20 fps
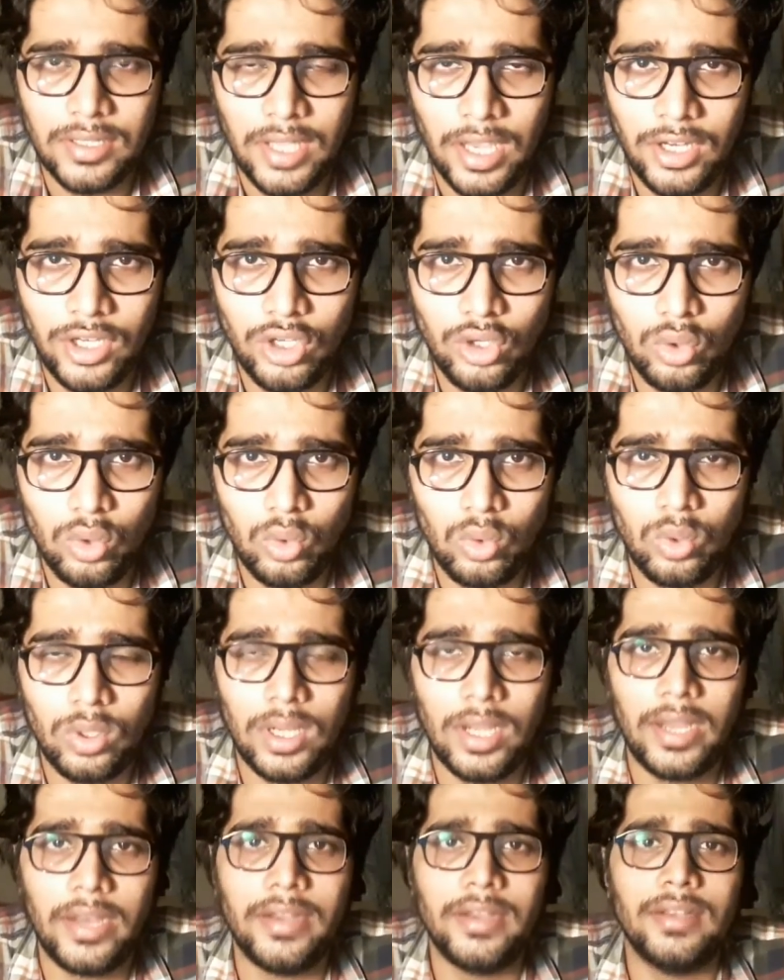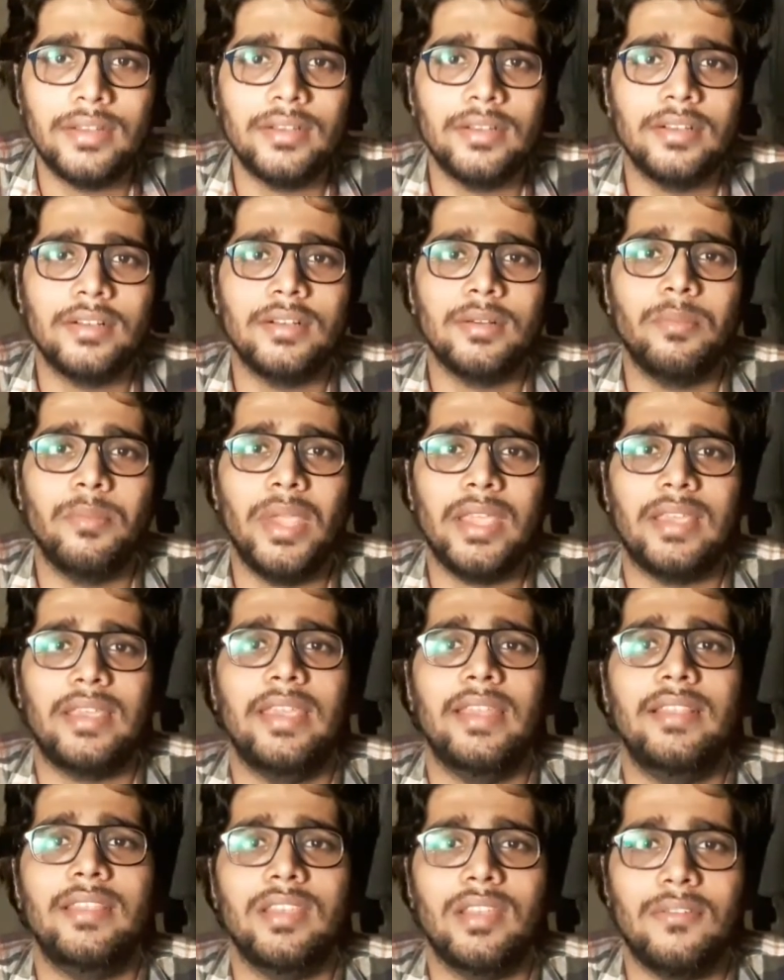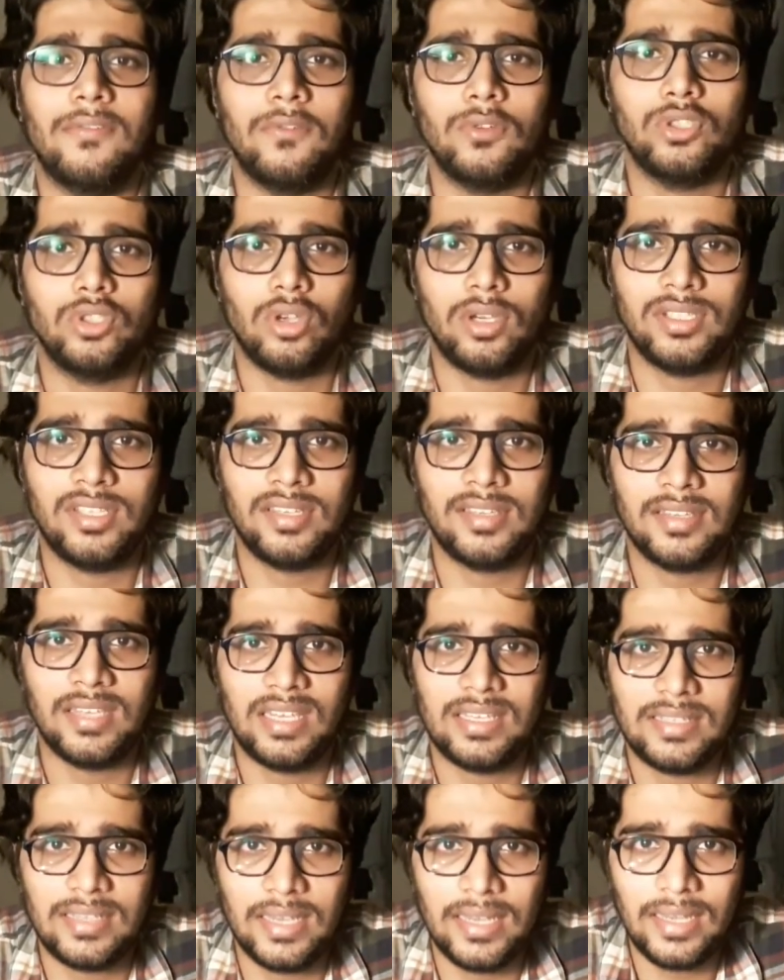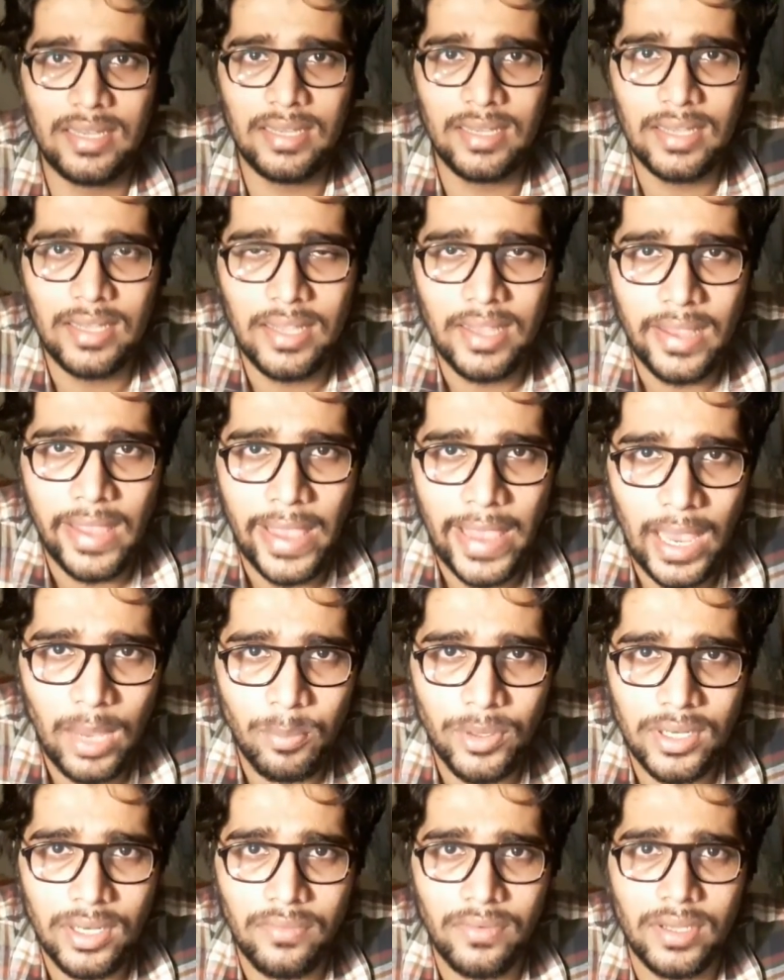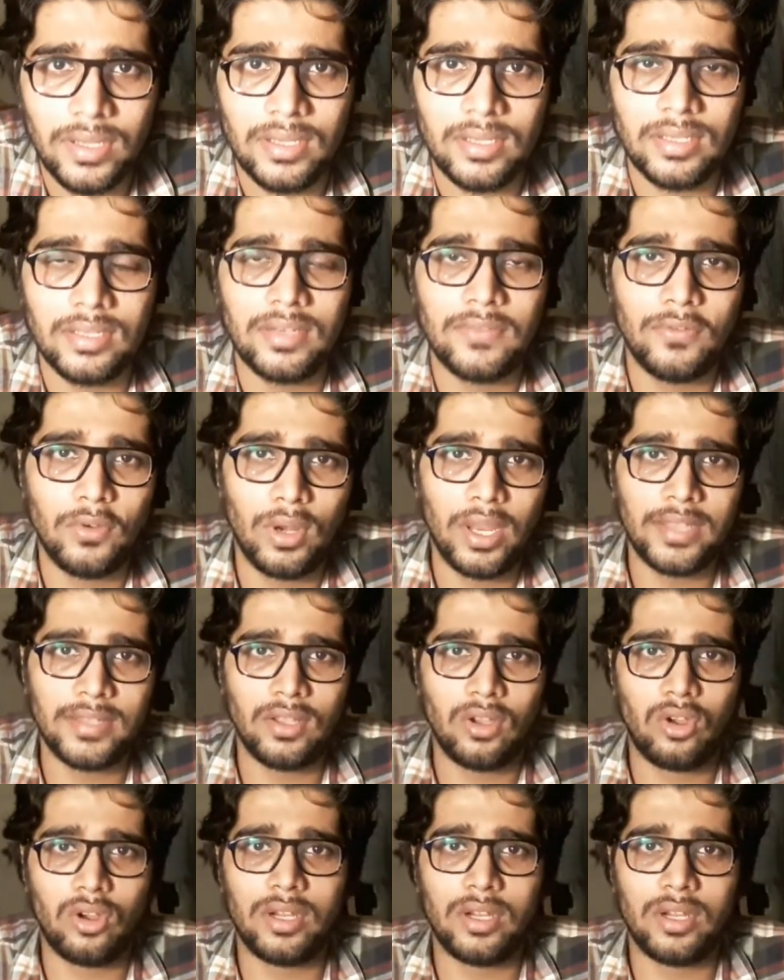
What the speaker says: Thank you, and make healthier food choices, as I say. Happy living. If you like the